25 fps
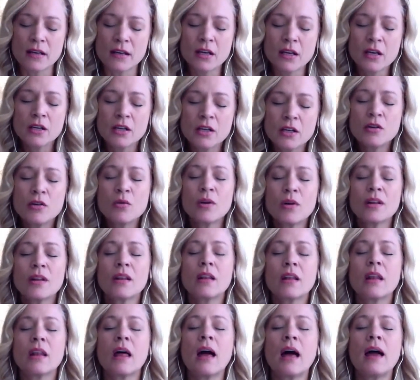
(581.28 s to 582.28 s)
you
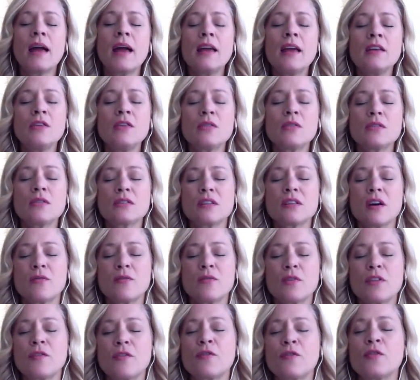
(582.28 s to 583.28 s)
align yourself
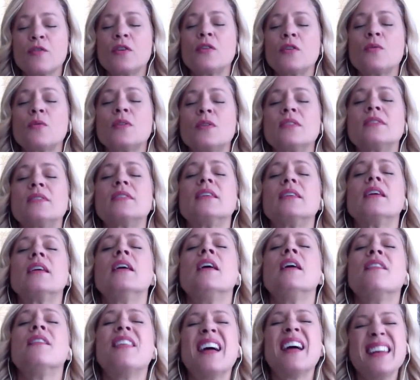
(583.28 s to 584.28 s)
with a frequency
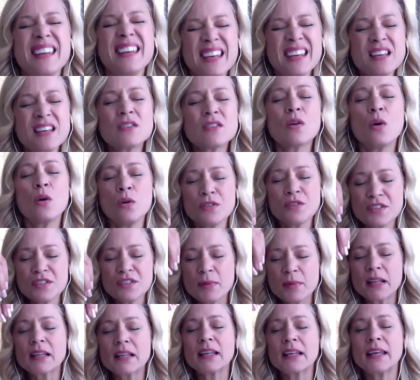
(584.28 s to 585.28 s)
that is
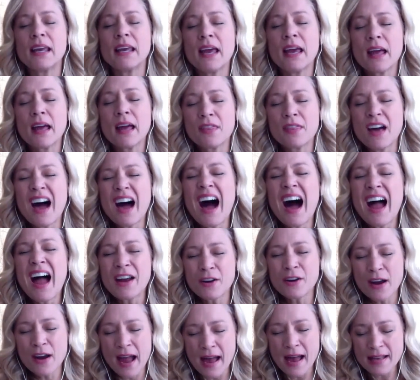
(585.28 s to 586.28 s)
ultimately the
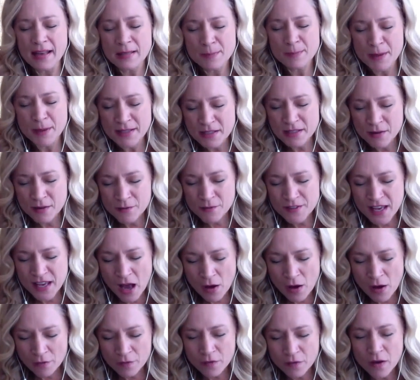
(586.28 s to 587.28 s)
higher aspects of
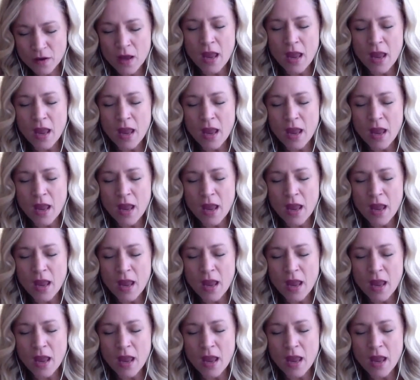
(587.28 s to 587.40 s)
self